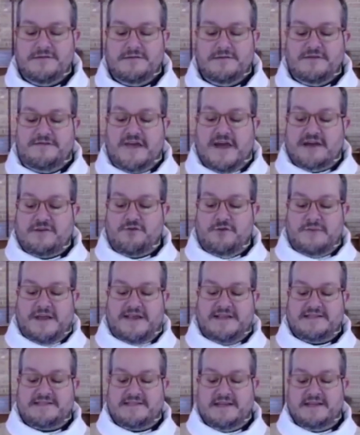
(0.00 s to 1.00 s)
the fact
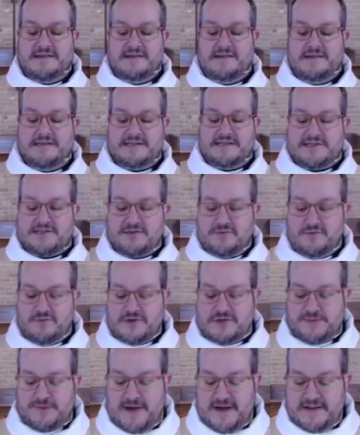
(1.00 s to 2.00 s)
remains that this
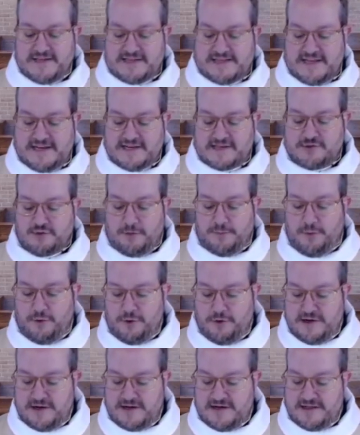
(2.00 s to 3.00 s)
response that is
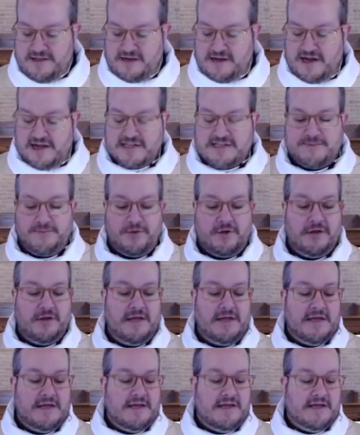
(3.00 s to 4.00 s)
reported in the gospel
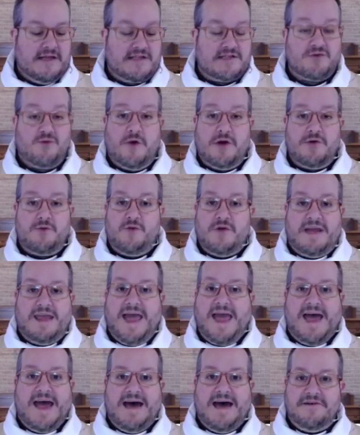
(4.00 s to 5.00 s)
is what we
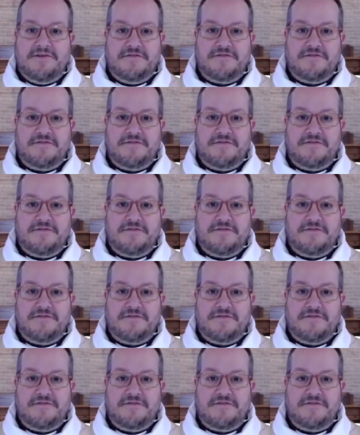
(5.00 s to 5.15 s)
have.